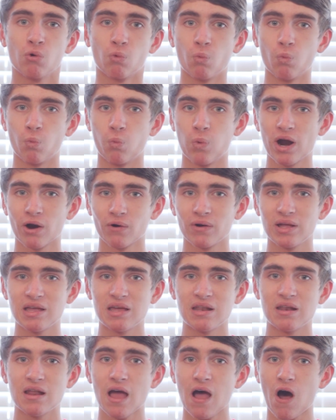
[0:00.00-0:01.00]

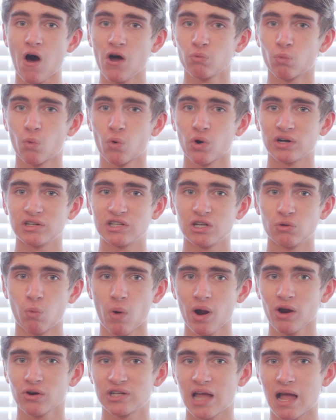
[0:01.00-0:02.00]
wherein unwarranted
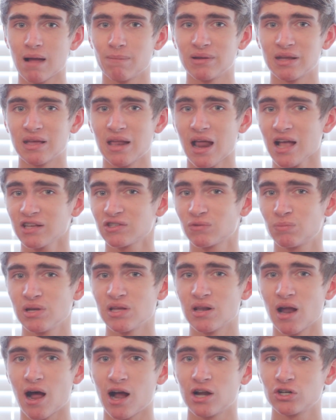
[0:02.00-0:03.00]
wiretapping and
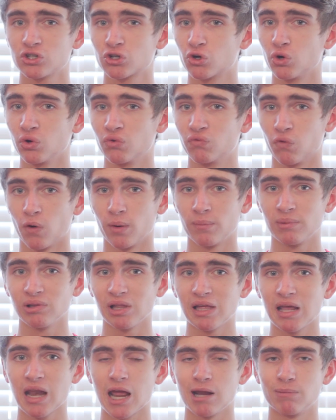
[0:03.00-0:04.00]
espionage could
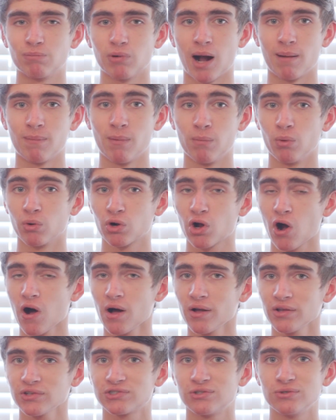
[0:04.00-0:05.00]
formulate a probable
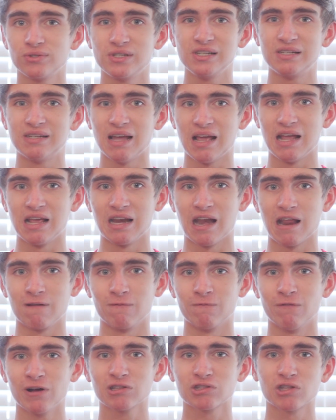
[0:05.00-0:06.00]
cause to detain a
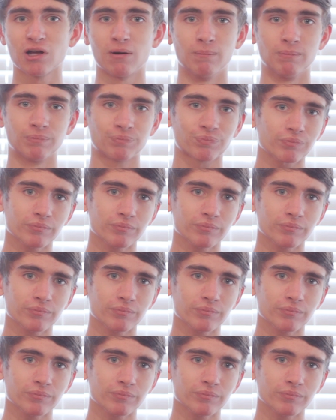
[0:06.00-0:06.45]
victim?